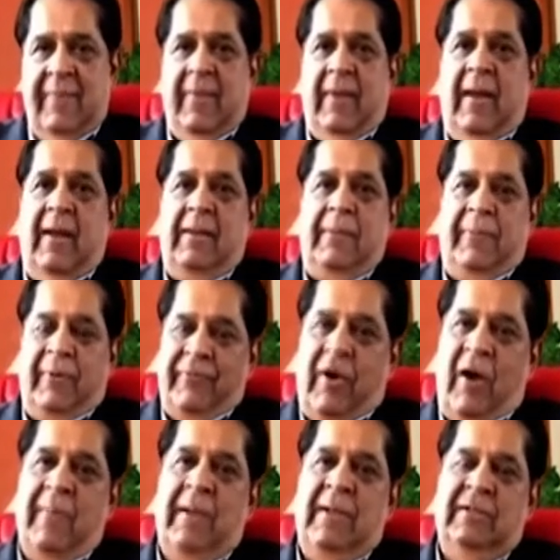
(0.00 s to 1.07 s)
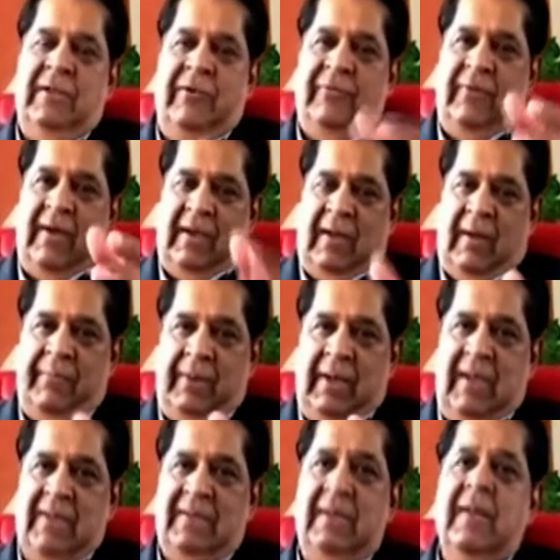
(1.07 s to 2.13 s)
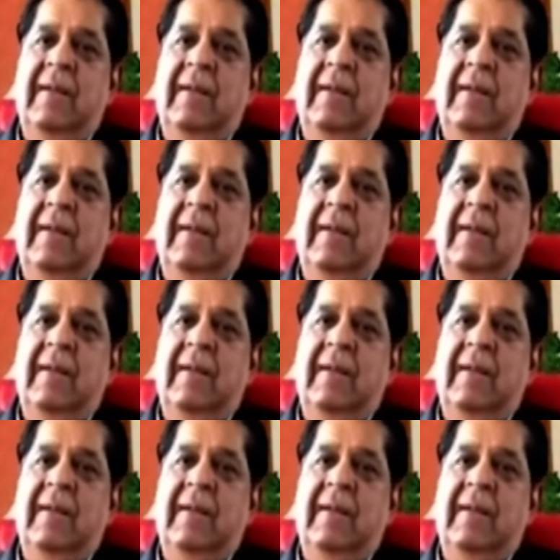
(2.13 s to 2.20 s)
the performance of companies